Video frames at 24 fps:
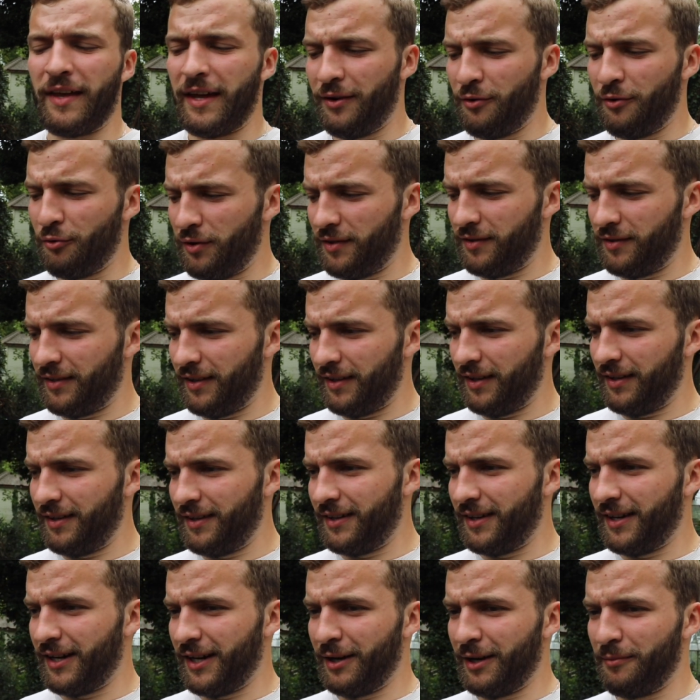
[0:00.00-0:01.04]
that noisy
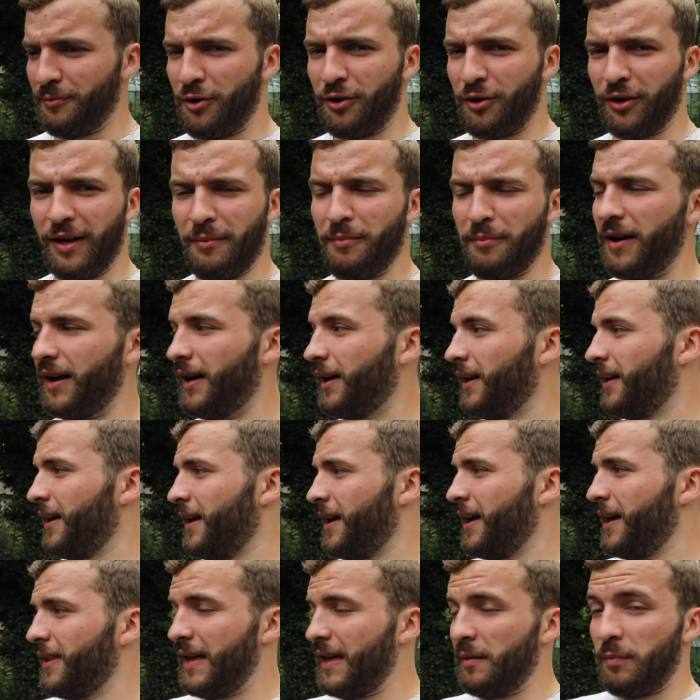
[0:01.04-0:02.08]
holler. But
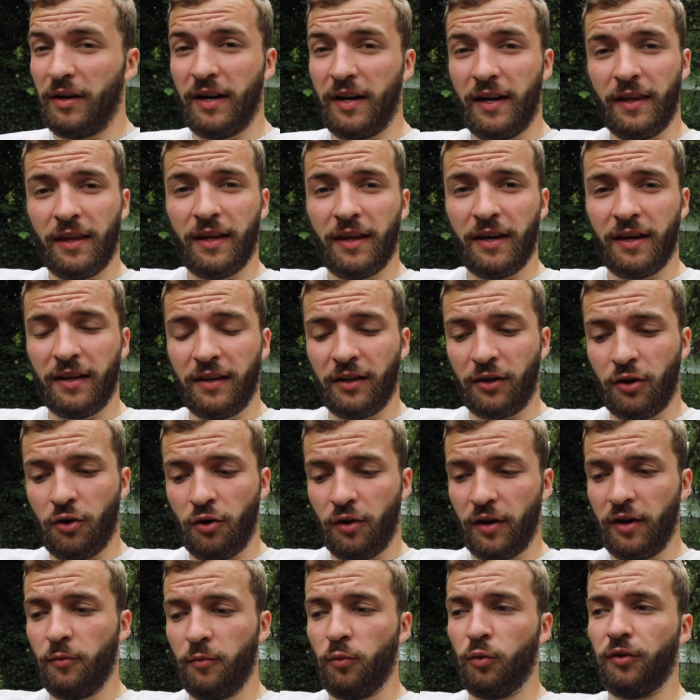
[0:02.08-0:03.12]
they've been in the
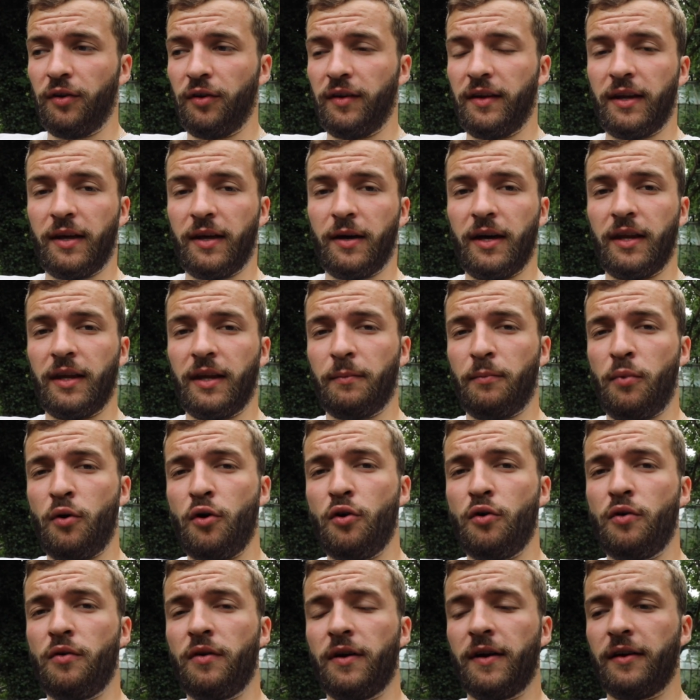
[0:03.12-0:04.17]
koi was in the
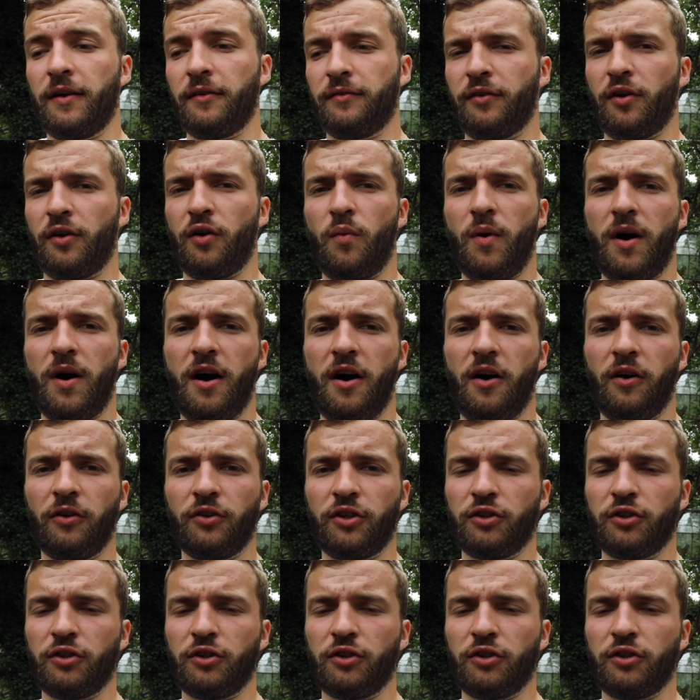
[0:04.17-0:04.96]
pool for a while,